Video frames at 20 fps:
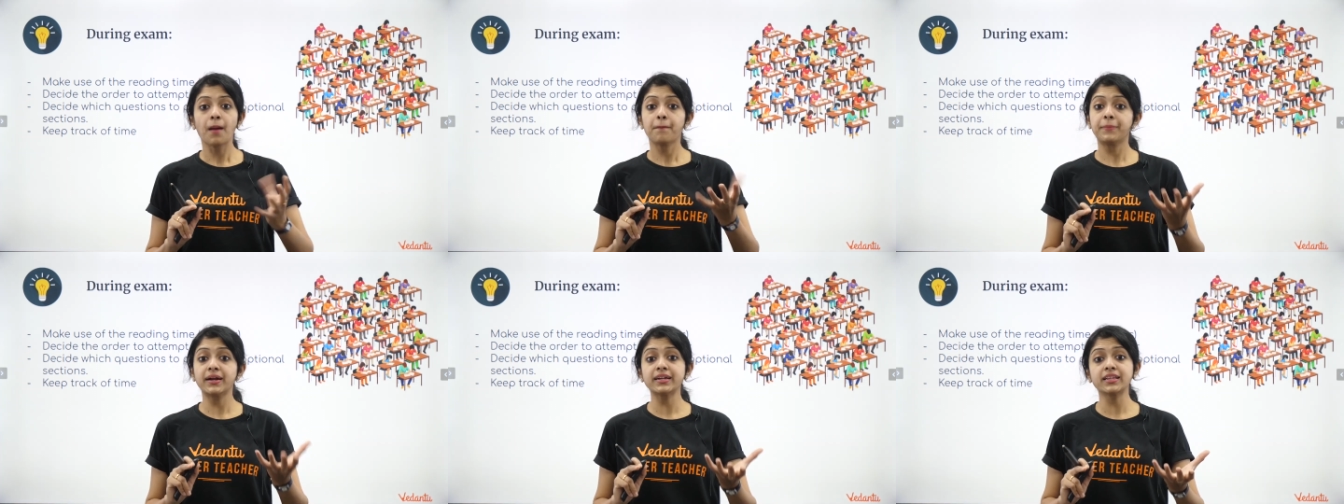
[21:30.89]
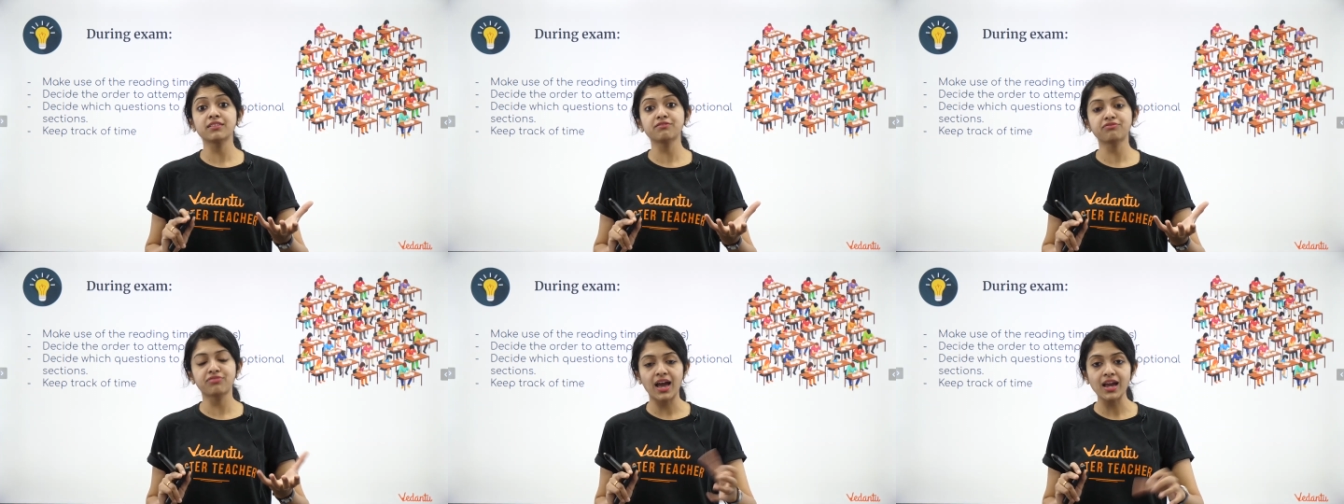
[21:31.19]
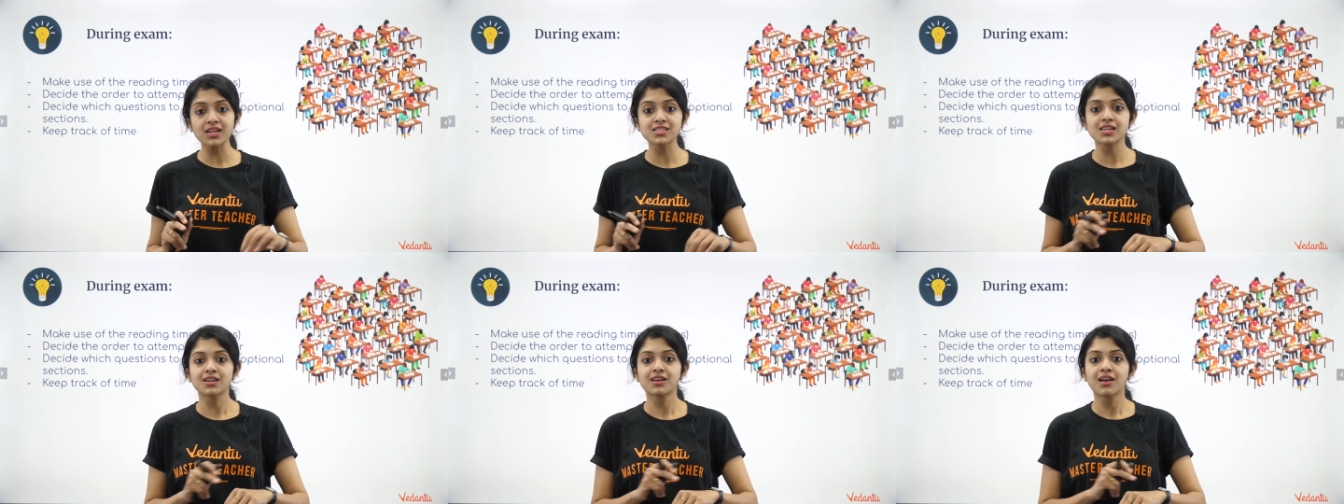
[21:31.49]
But in
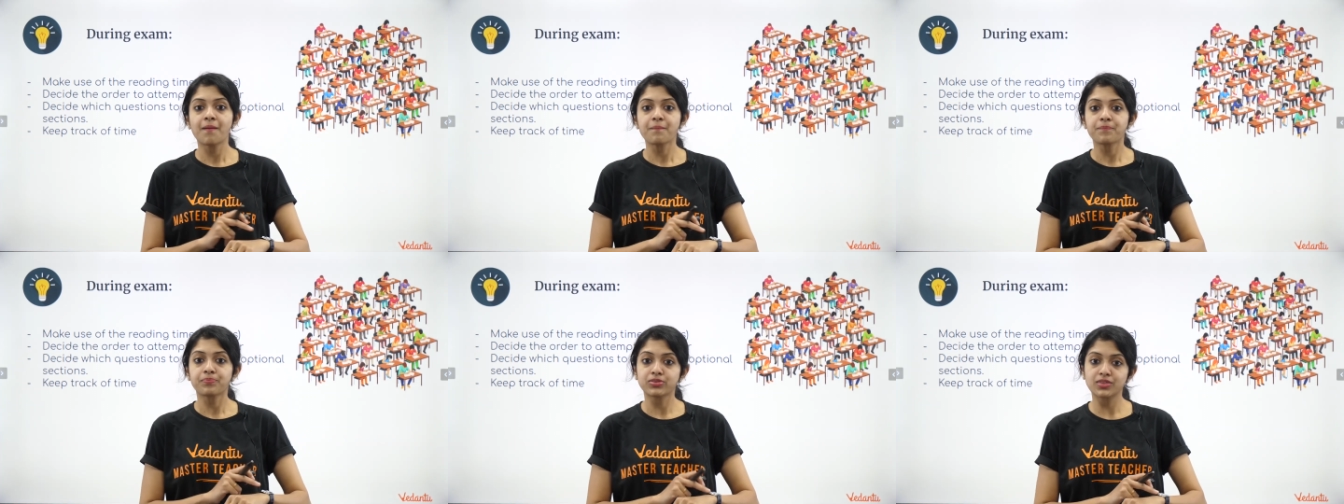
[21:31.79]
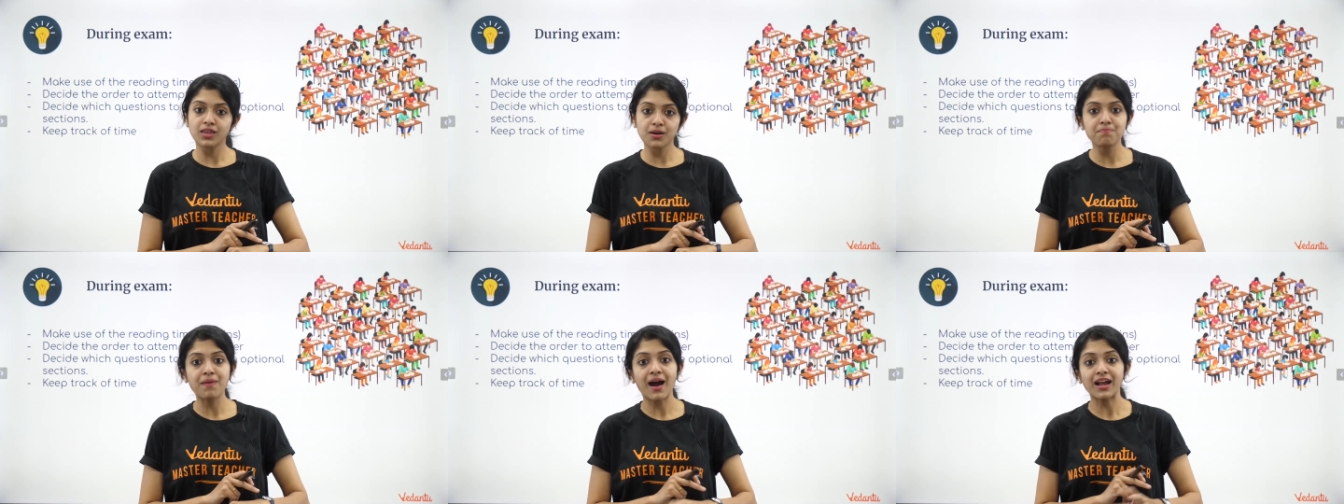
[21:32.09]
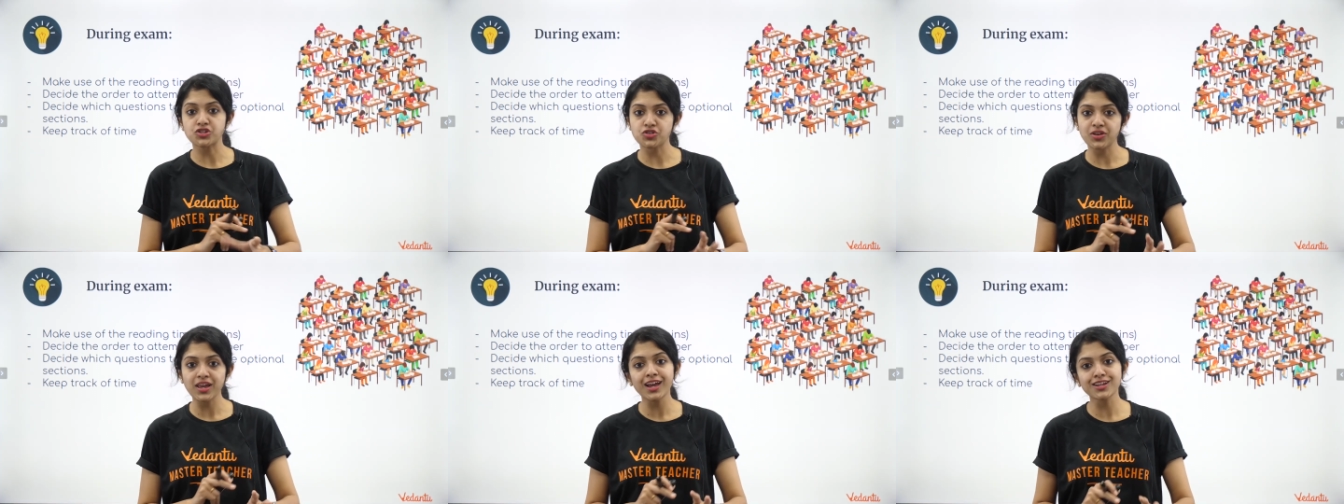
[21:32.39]
fact, the
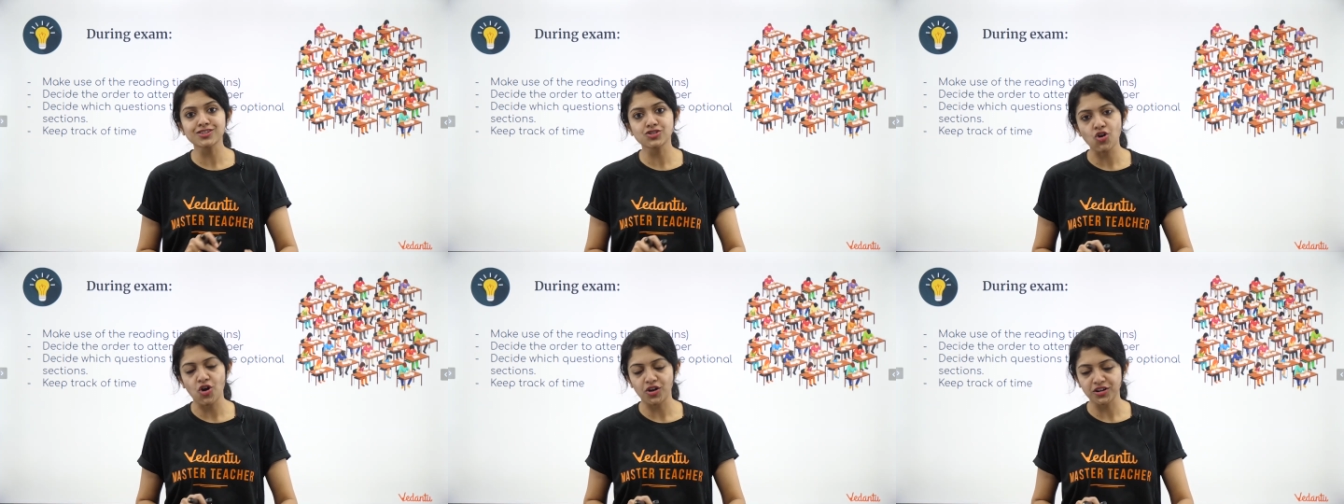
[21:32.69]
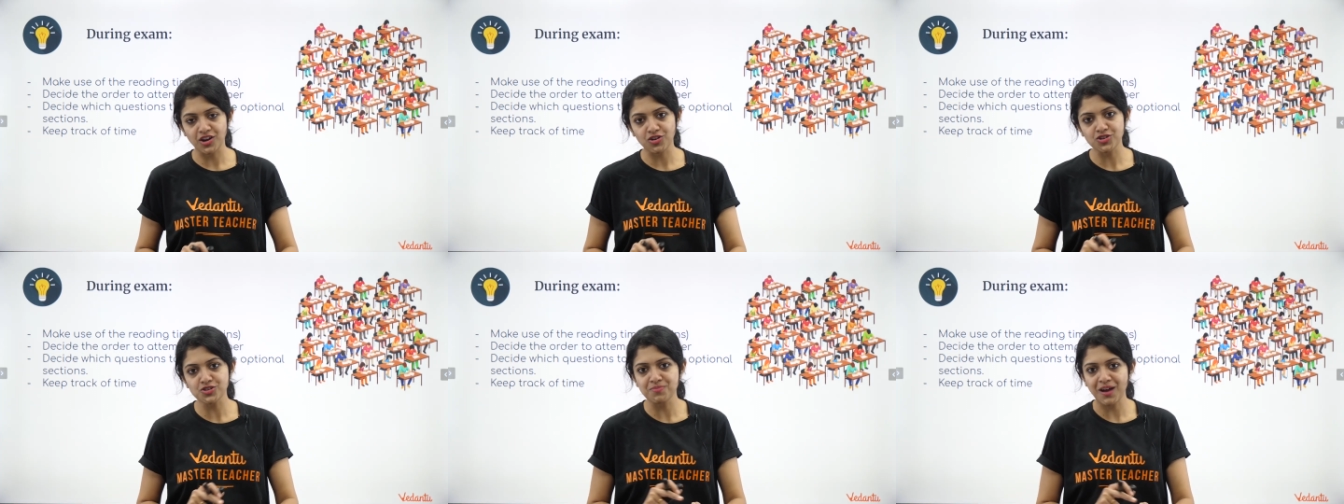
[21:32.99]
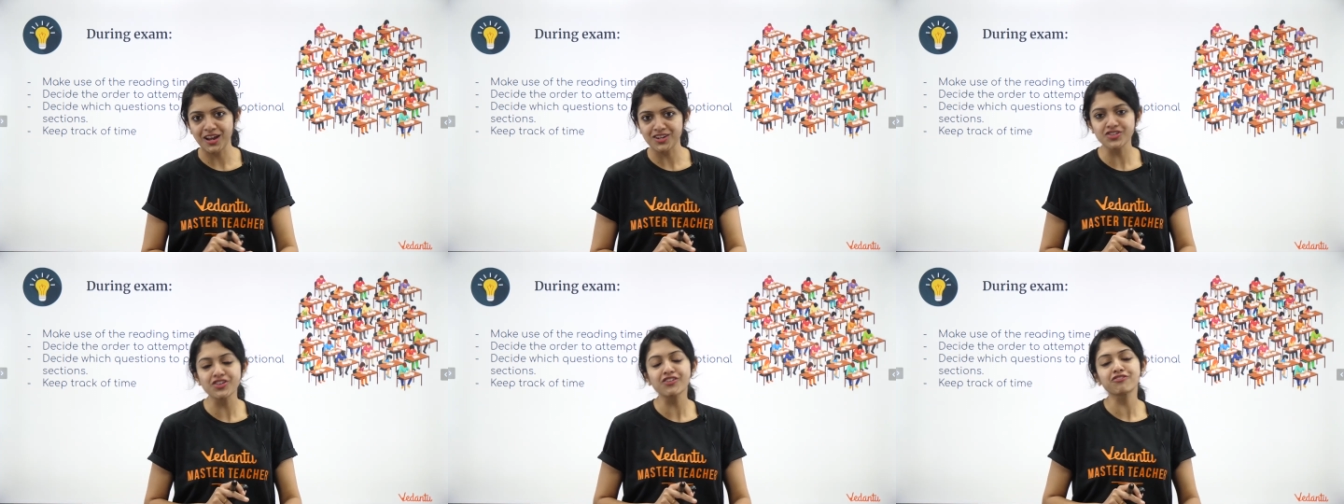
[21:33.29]
battery had gone out,
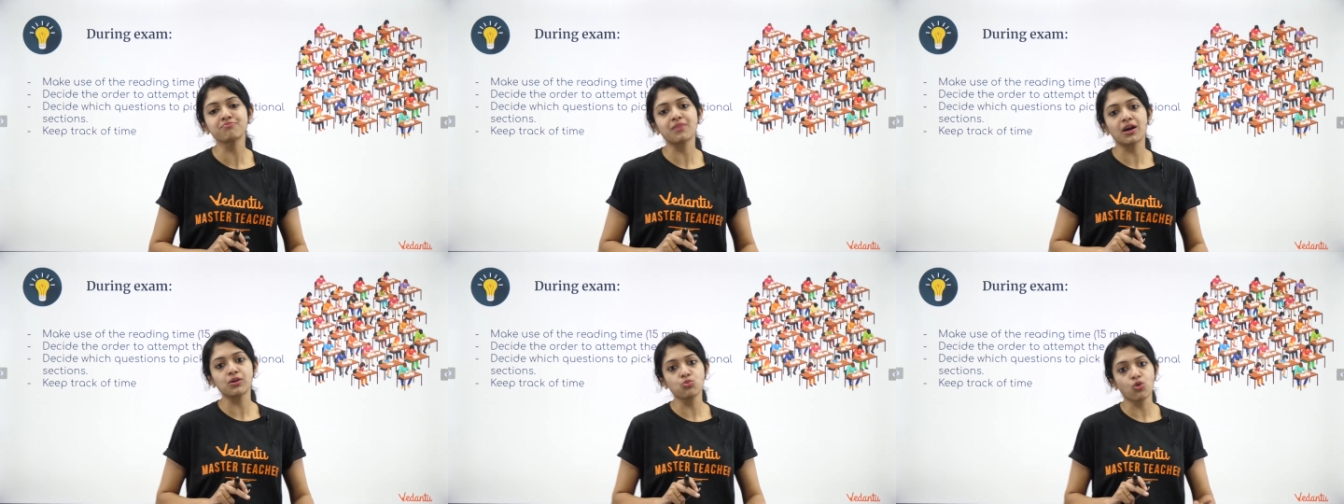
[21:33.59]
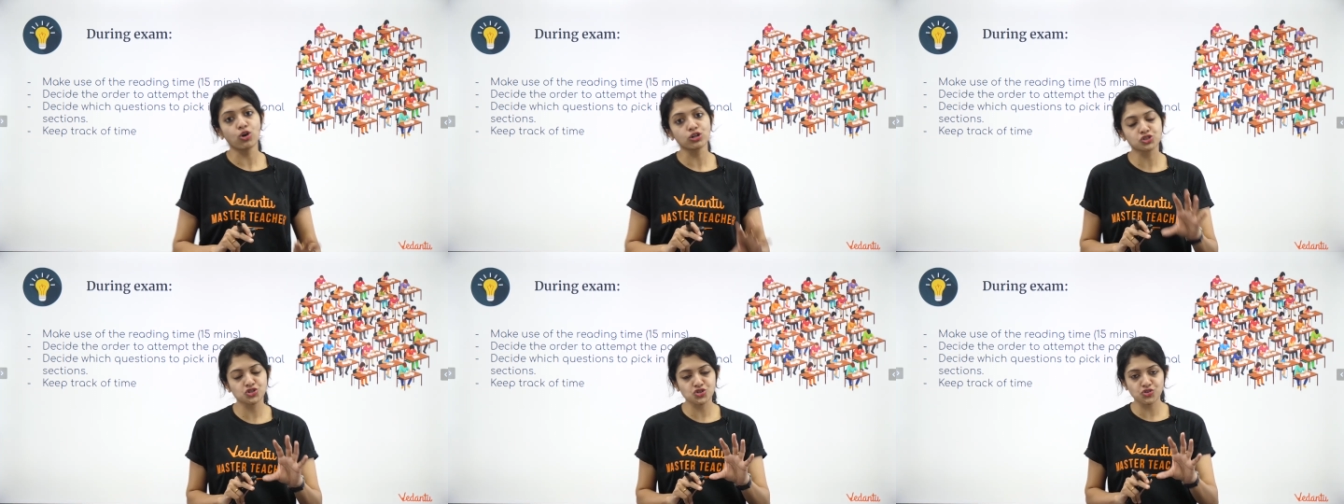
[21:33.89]
battery of my watch.